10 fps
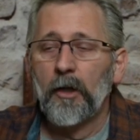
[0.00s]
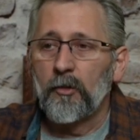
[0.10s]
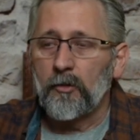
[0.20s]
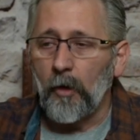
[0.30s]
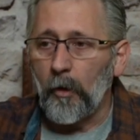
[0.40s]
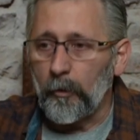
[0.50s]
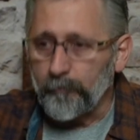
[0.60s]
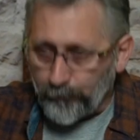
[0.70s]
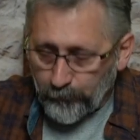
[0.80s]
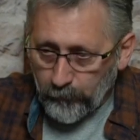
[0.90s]
So
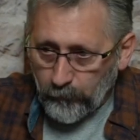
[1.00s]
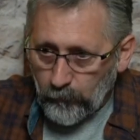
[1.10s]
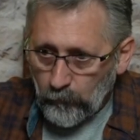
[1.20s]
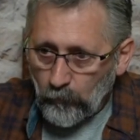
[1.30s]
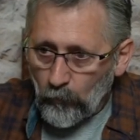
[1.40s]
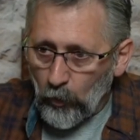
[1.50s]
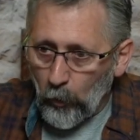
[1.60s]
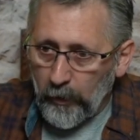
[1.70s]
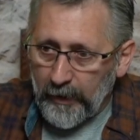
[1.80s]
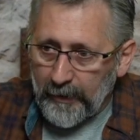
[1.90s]

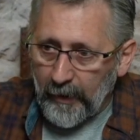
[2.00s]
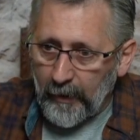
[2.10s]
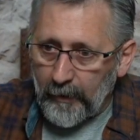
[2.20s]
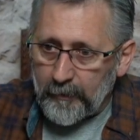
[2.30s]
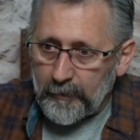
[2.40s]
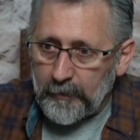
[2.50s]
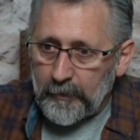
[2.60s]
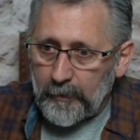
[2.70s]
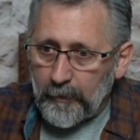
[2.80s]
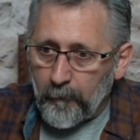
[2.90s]
and
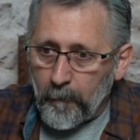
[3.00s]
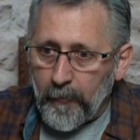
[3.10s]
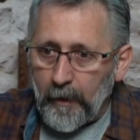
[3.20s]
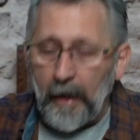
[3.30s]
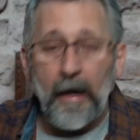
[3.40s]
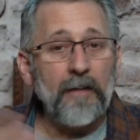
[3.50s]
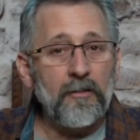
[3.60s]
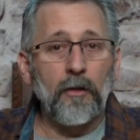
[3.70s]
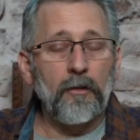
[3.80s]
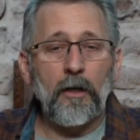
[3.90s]
I
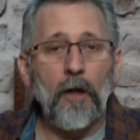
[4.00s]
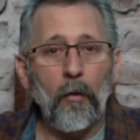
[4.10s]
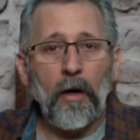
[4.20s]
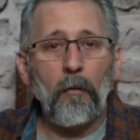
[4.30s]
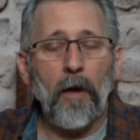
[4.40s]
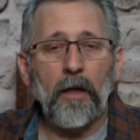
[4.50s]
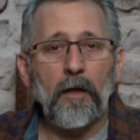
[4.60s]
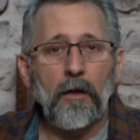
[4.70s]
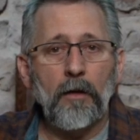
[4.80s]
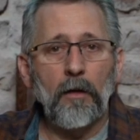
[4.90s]
still didn't know what I
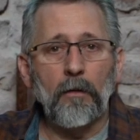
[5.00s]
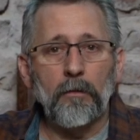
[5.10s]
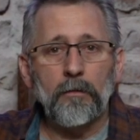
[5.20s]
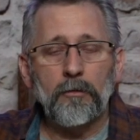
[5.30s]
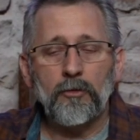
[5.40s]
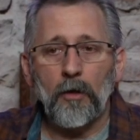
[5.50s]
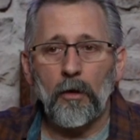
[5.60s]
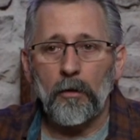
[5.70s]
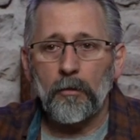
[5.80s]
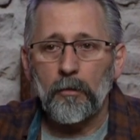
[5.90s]
wanted to do.
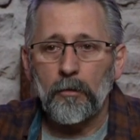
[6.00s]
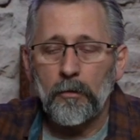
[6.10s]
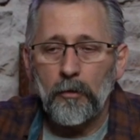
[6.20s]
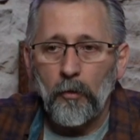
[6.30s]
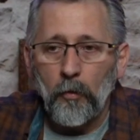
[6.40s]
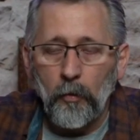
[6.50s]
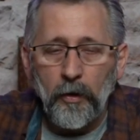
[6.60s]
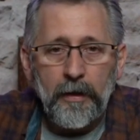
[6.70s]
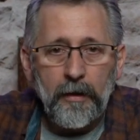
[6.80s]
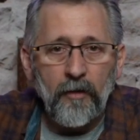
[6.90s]
So
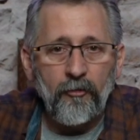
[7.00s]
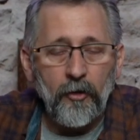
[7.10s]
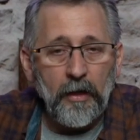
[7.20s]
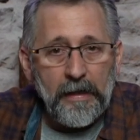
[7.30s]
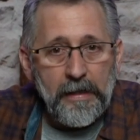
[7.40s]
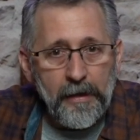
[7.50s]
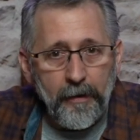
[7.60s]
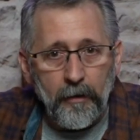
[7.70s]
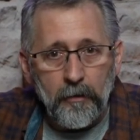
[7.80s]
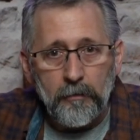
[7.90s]
we're here for a
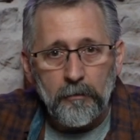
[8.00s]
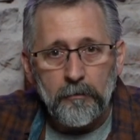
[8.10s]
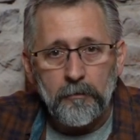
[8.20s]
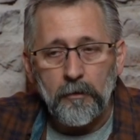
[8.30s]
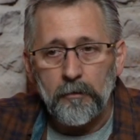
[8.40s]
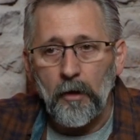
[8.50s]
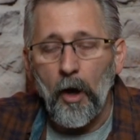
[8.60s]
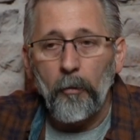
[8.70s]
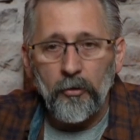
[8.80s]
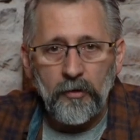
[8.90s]
year,
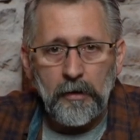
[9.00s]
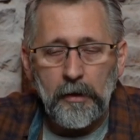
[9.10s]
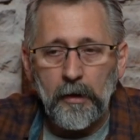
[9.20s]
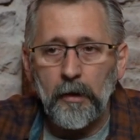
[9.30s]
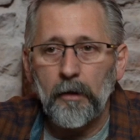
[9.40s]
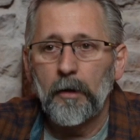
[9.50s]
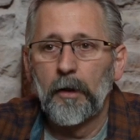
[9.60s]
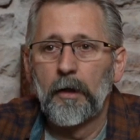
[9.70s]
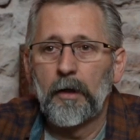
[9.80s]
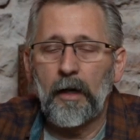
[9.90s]
almost a year.
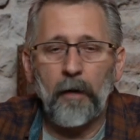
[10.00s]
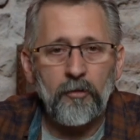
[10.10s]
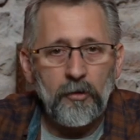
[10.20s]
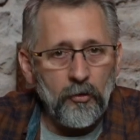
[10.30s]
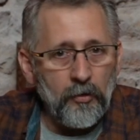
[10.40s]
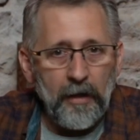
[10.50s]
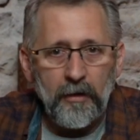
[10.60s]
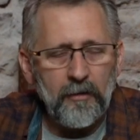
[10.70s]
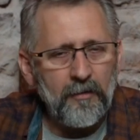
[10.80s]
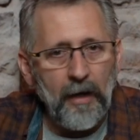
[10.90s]
And I'm still trying
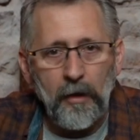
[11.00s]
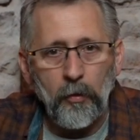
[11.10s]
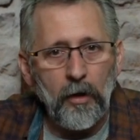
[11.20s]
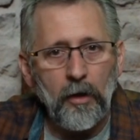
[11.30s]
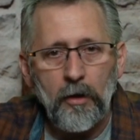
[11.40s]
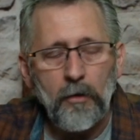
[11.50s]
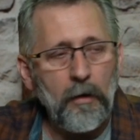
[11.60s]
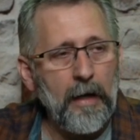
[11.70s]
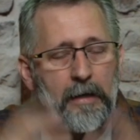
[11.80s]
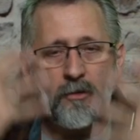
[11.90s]
to decide what I'm going to do.
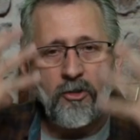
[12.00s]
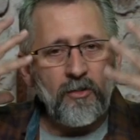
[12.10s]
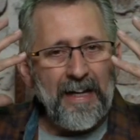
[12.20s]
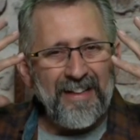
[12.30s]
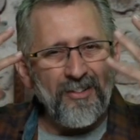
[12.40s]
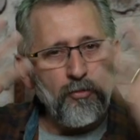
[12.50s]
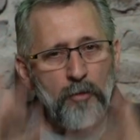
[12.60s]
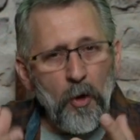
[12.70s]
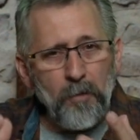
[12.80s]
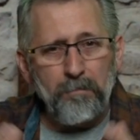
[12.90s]
And I just had this
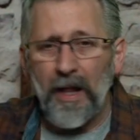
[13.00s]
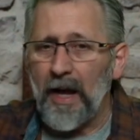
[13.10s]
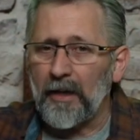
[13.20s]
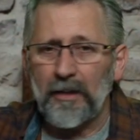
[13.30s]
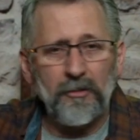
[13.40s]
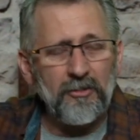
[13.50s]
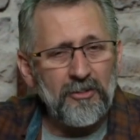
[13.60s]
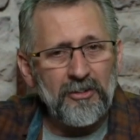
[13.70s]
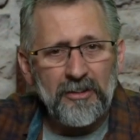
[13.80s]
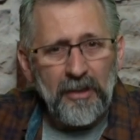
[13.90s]
roadblock.
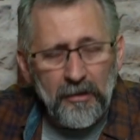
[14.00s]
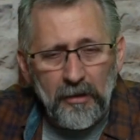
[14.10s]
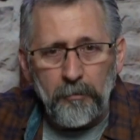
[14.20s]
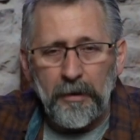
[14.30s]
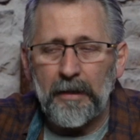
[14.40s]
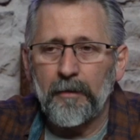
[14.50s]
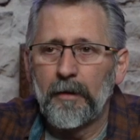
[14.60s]
It's killing me.